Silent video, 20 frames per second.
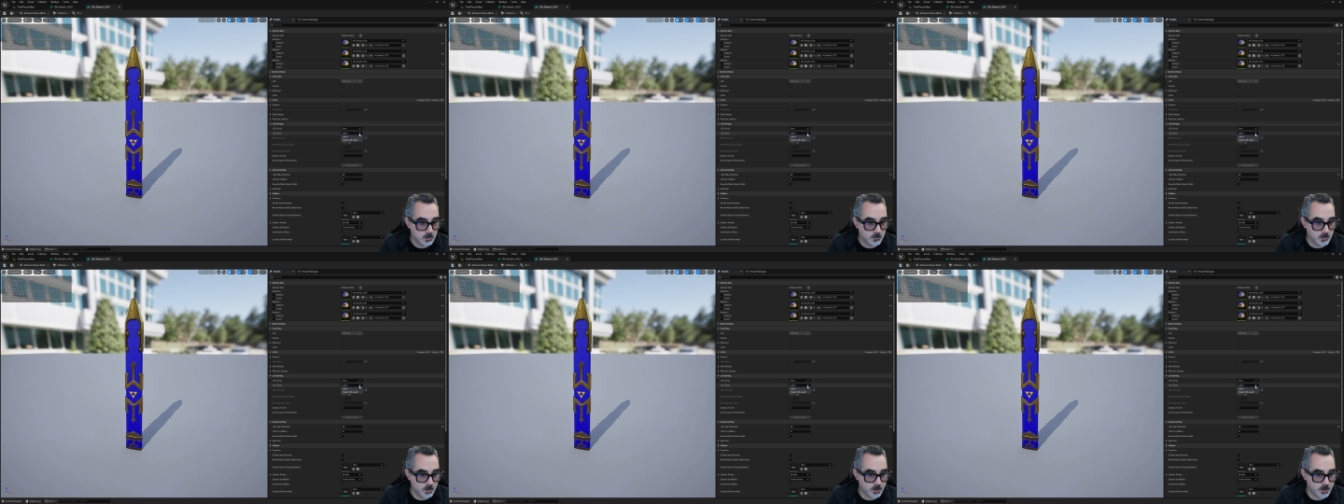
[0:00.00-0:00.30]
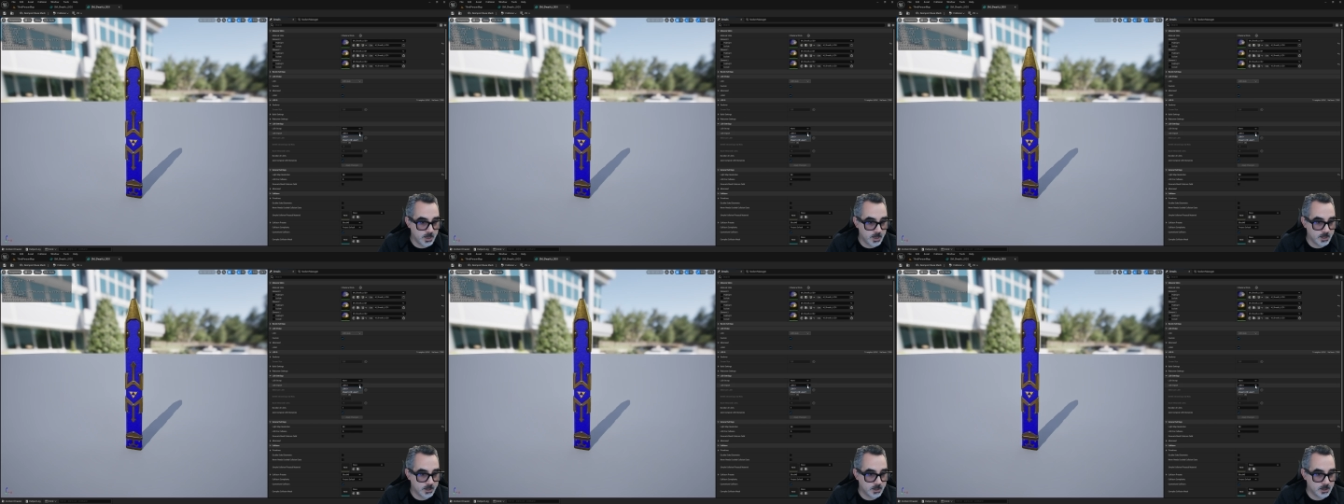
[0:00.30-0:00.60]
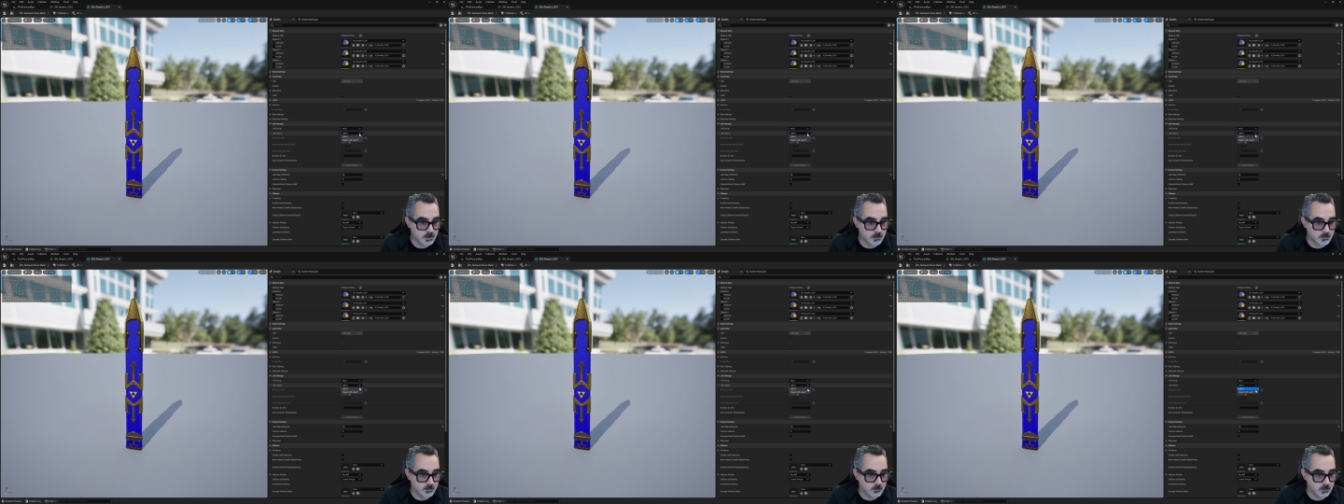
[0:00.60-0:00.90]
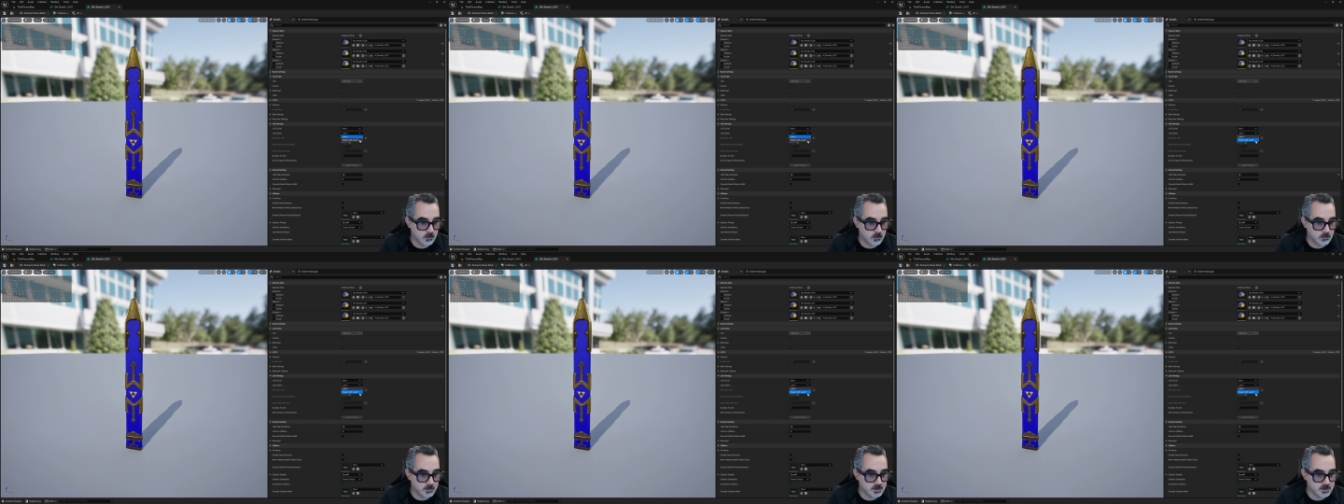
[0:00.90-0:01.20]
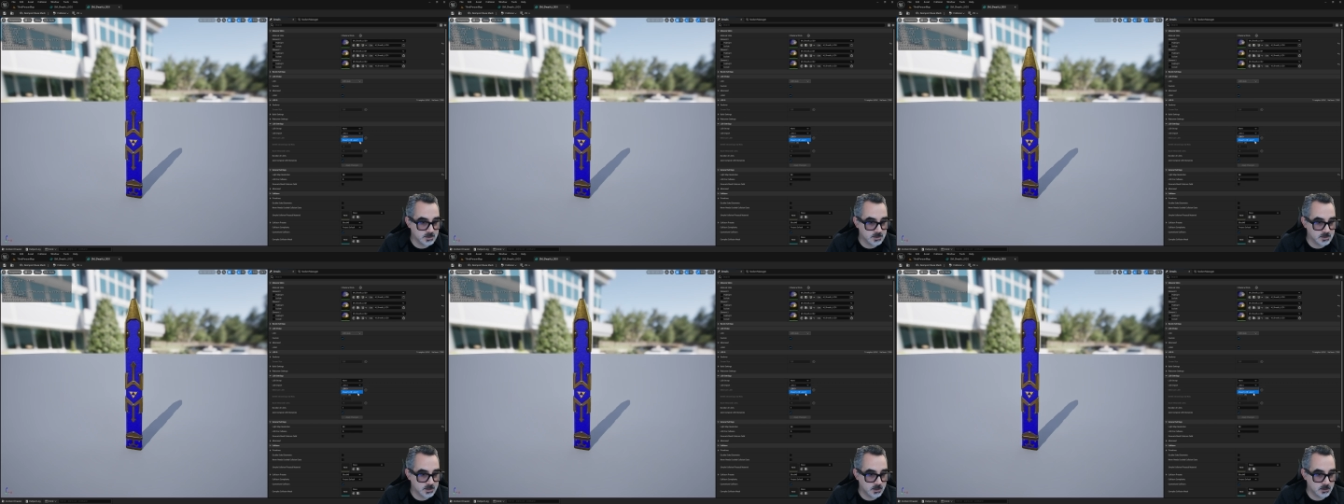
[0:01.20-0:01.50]
but I can
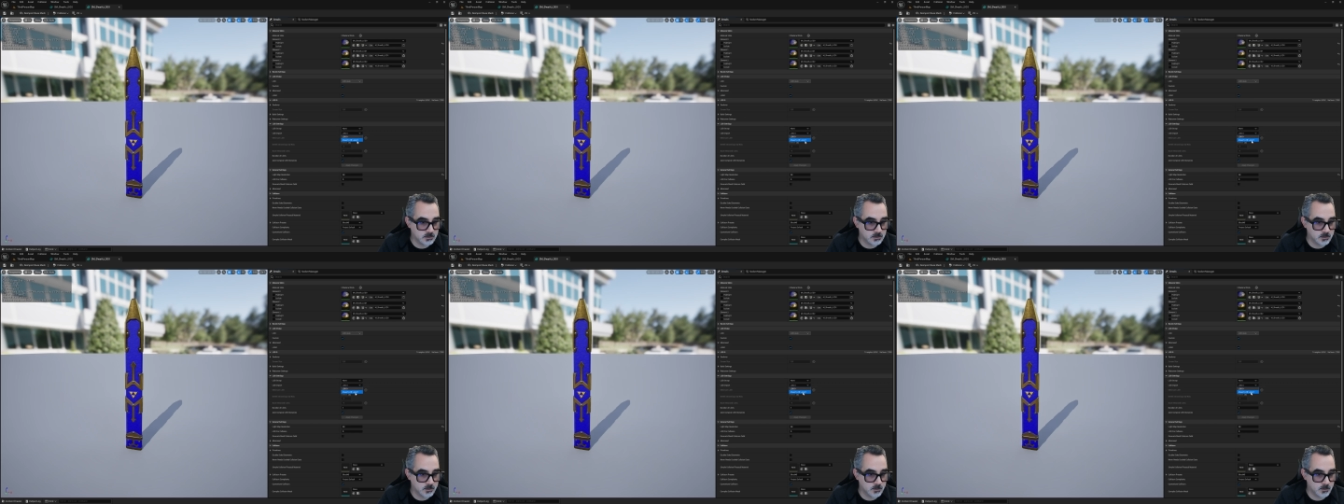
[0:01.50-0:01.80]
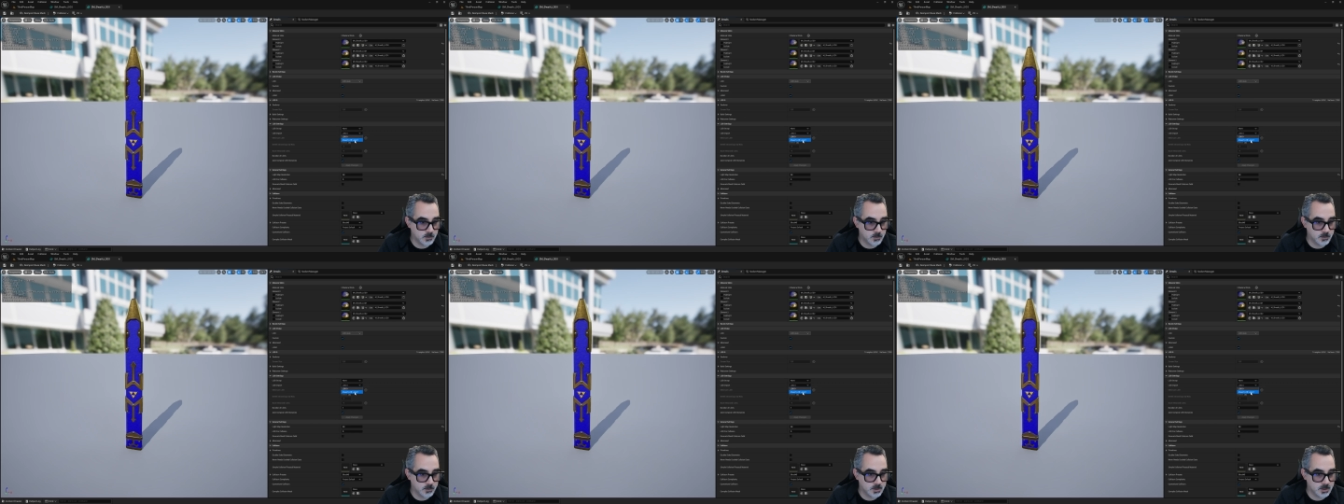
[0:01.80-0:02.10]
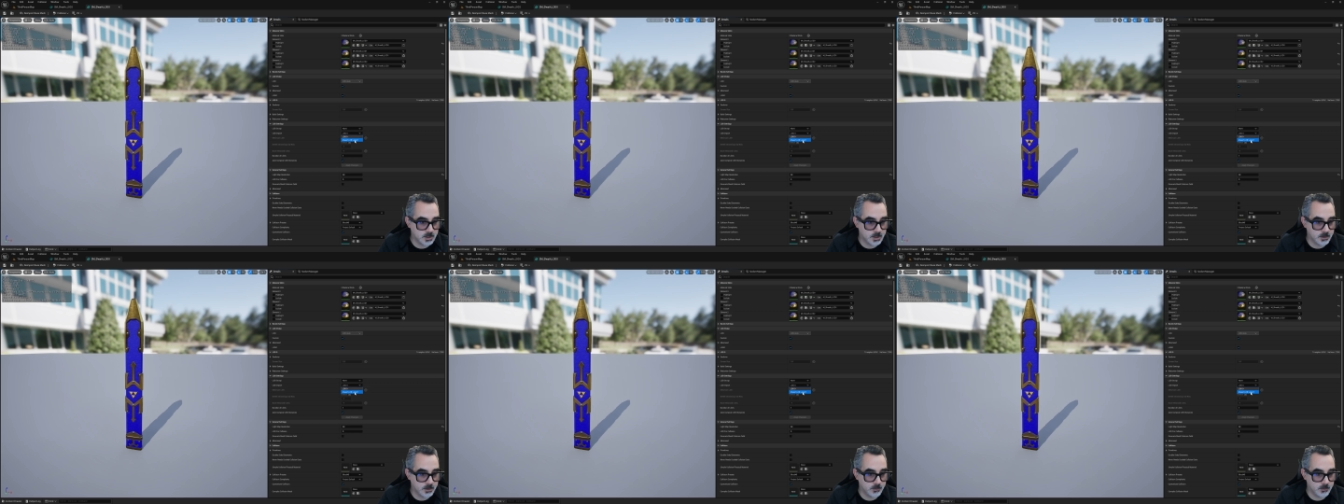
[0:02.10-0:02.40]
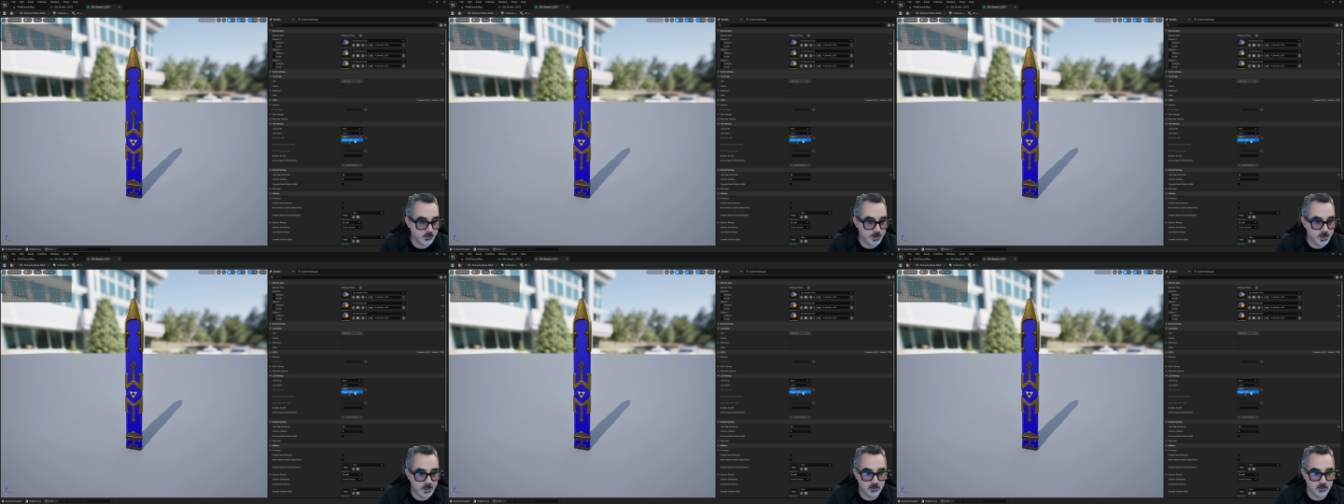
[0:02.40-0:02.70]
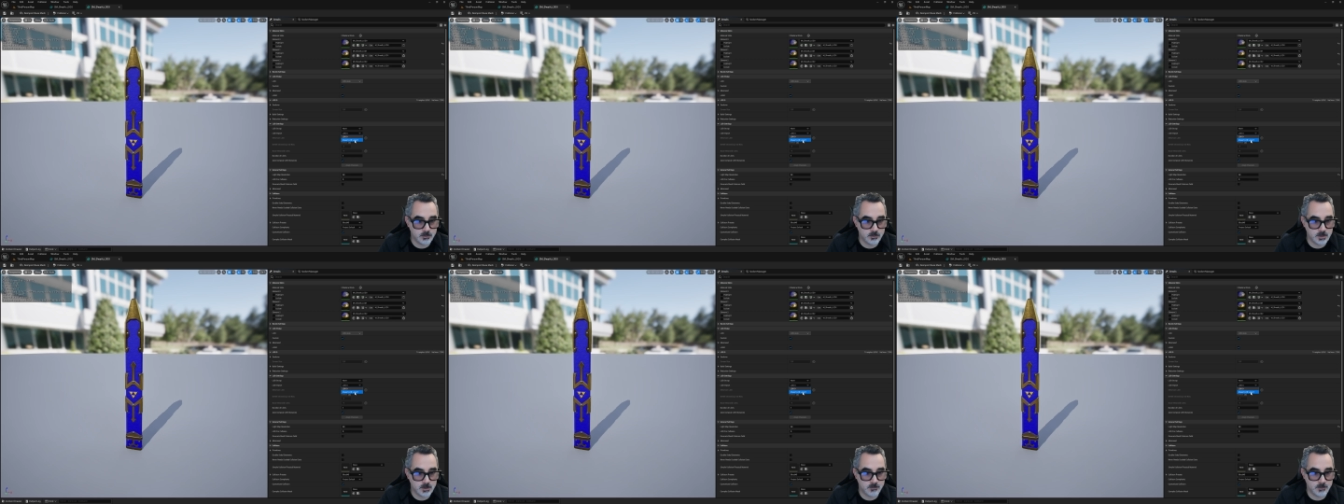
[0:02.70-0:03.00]
always decide to import another
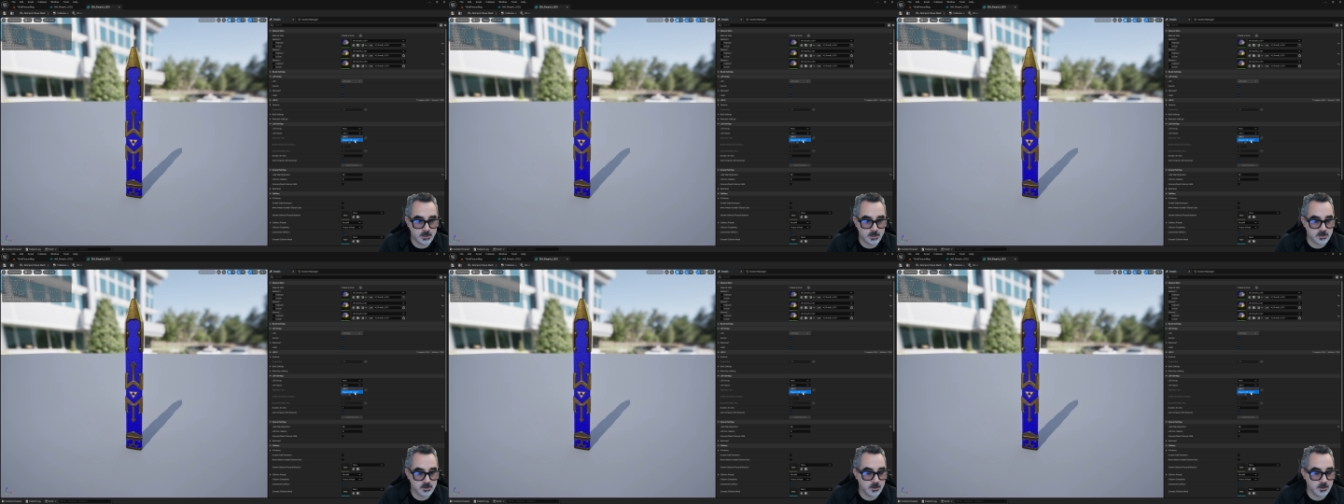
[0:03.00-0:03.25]
LOD, right?